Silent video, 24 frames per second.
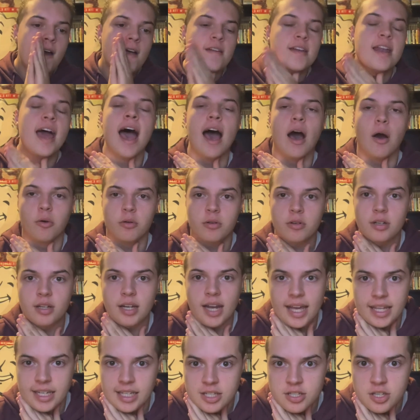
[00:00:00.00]
Now,
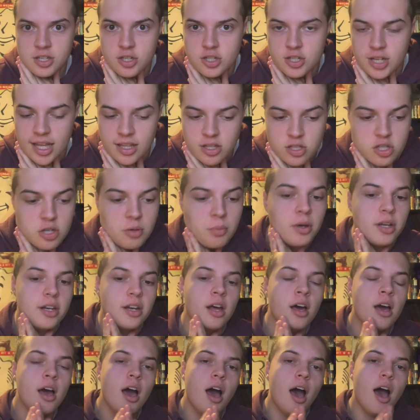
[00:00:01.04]
ladies and
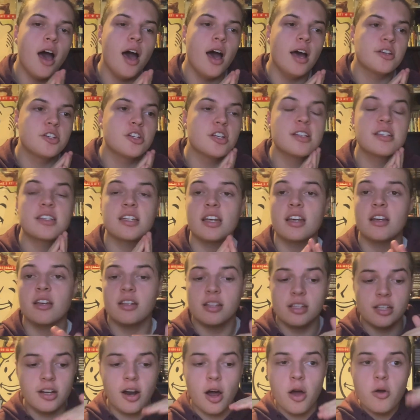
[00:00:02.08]
gentlemen, just to,
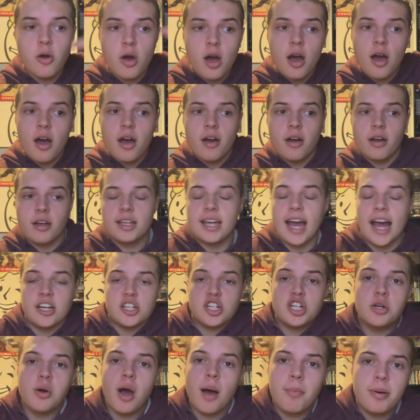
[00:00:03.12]
you know,
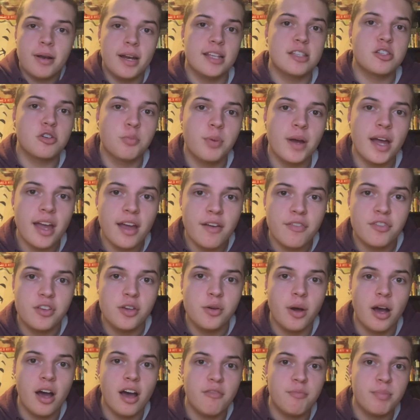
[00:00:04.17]
catch you up a little bit if
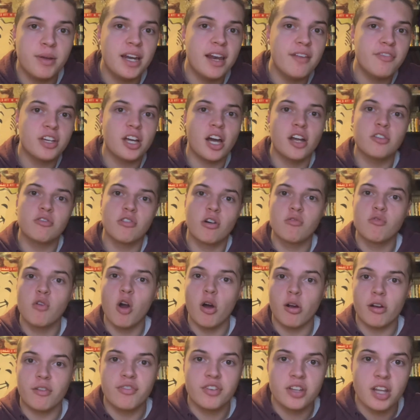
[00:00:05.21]
you've been living under a
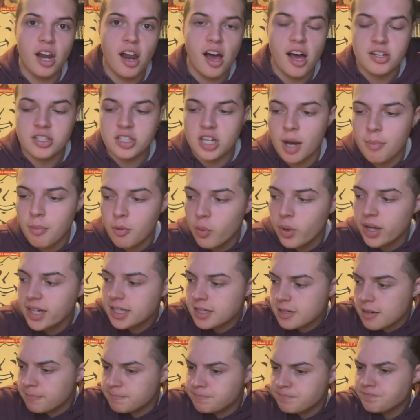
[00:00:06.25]
rock for the last couple of
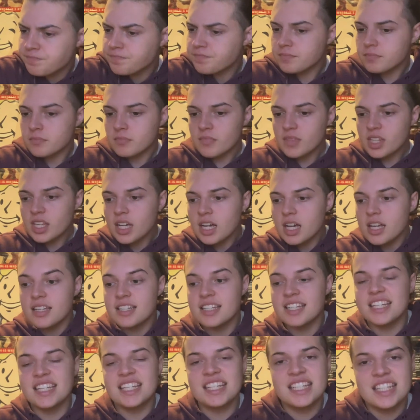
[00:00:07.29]
weeks.
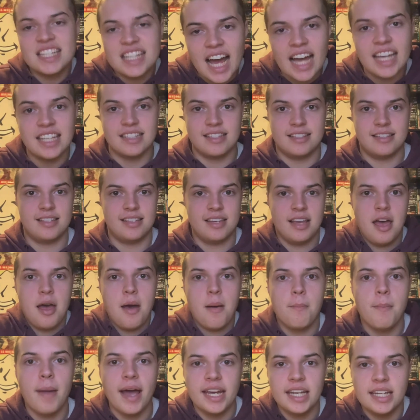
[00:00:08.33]
SK8
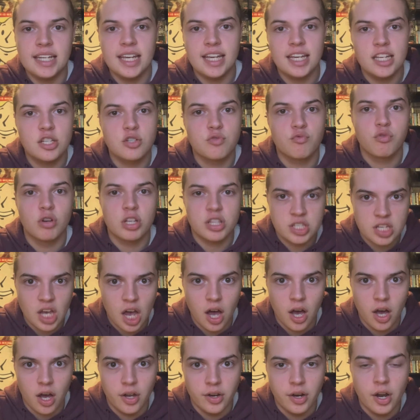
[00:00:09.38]
made his
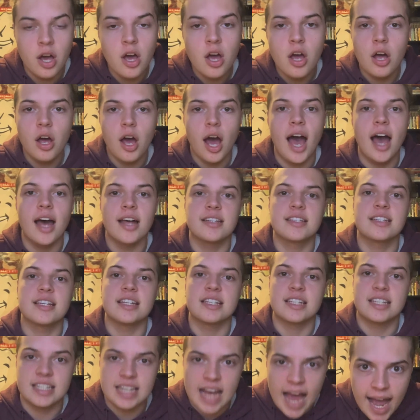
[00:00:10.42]
return as
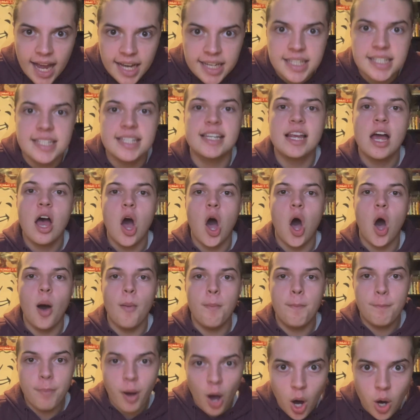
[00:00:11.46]
Zac's
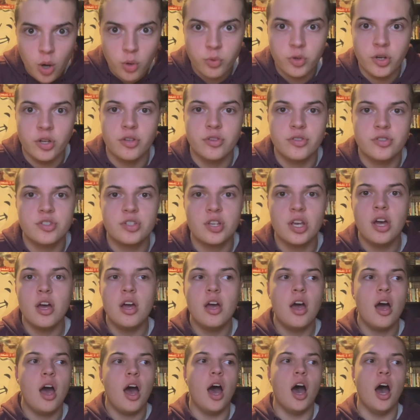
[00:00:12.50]
opponent.
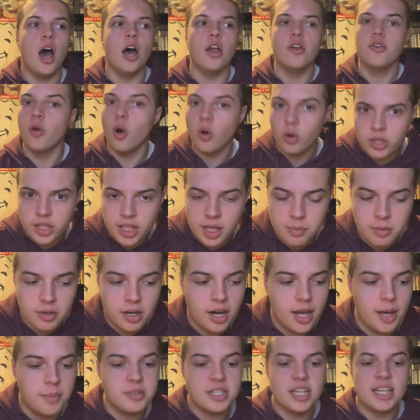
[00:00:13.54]
Not Kip
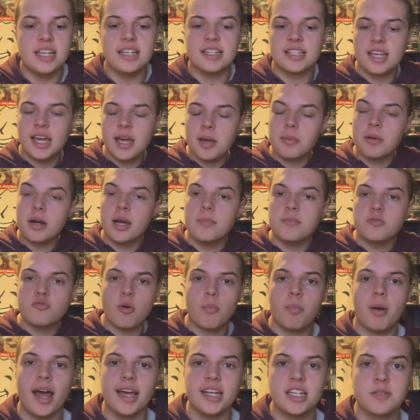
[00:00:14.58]
Clips, he is Kip Clips'
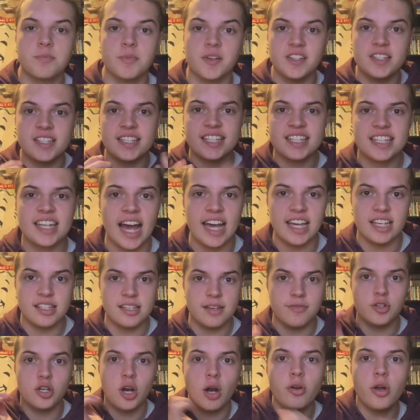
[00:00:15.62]
replacement, SK8.
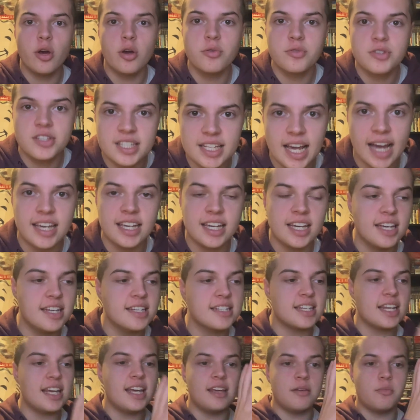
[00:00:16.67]
If you don't know who SK8
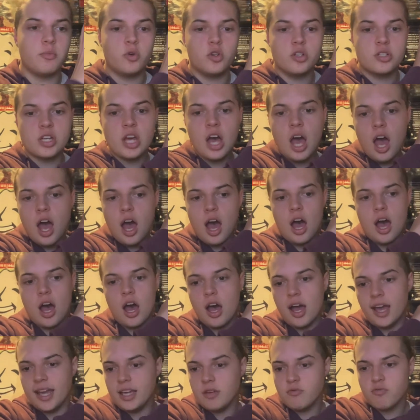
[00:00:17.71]
is, it was
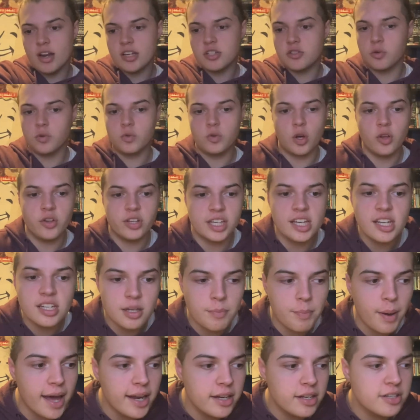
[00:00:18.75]
he wrestled on the
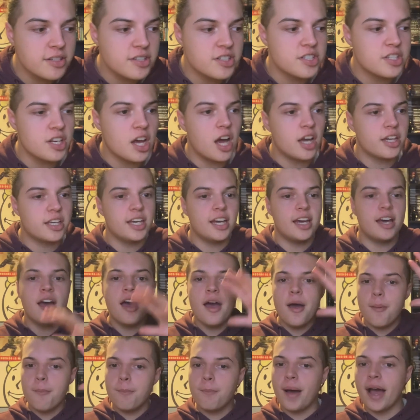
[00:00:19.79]
independent circuit
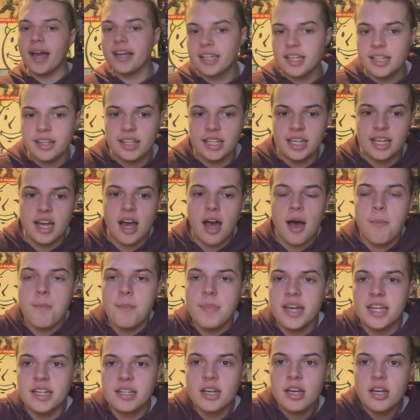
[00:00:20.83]
back in the
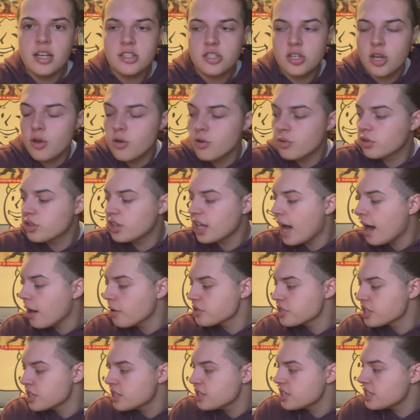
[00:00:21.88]

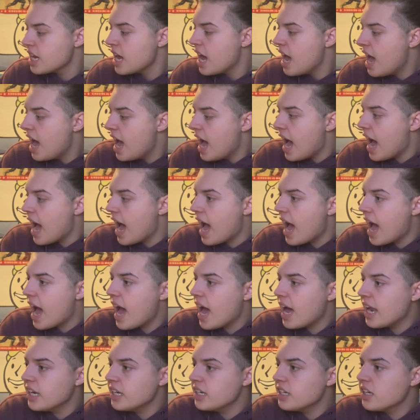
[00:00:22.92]
mid-2000s.
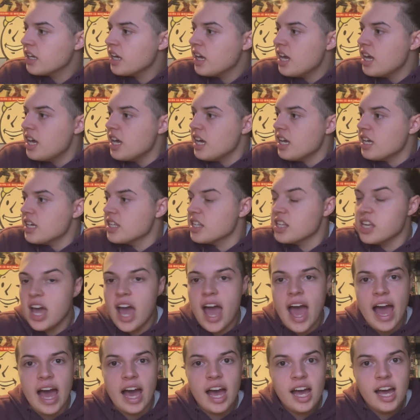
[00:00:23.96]
And
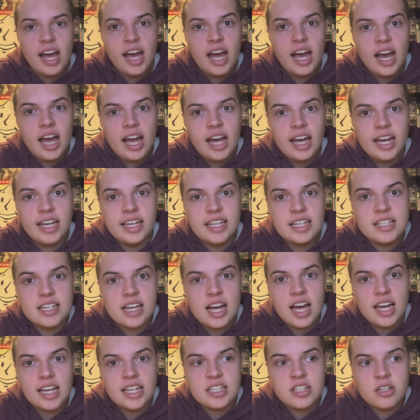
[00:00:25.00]
yeah, he's
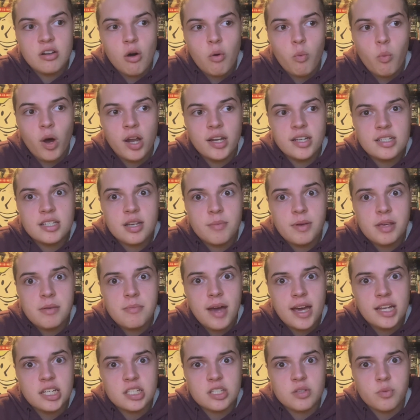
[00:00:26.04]
not one to be
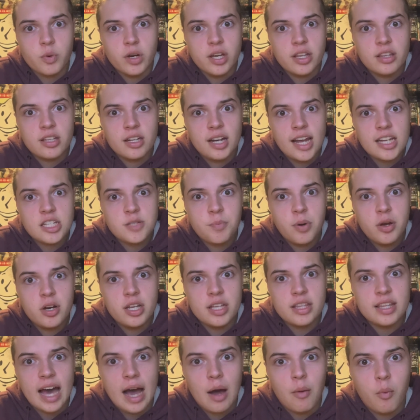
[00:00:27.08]
messed with, let's put
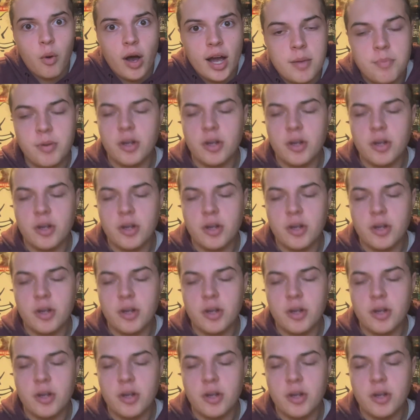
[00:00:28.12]
it that way.